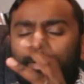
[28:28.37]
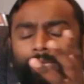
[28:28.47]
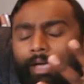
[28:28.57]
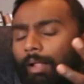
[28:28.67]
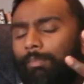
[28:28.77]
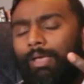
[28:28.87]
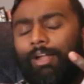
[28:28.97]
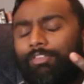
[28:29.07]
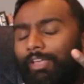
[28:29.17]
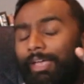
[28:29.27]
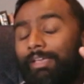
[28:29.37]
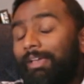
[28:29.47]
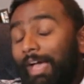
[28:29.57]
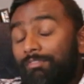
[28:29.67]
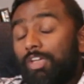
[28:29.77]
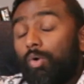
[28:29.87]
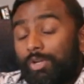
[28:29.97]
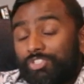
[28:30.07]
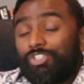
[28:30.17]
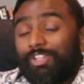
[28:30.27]
God, I'll be honest, I have that
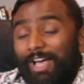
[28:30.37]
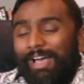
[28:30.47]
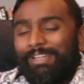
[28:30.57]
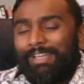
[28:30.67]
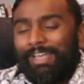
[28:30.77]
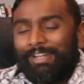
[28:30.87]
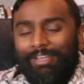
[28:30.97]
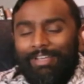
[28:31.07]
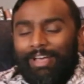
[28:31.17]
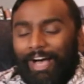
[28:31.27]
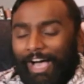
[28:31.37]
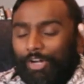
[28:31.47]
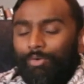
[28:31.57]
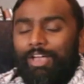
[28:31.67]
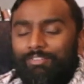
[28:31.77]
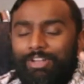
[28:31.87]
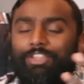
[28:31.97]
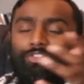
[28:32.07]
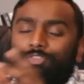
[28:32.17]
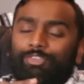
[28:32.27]
question a lot. I, I don't have an
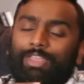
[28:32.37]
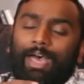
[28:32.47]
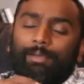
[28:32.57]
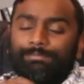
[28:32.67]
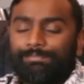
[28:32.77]
answer for that.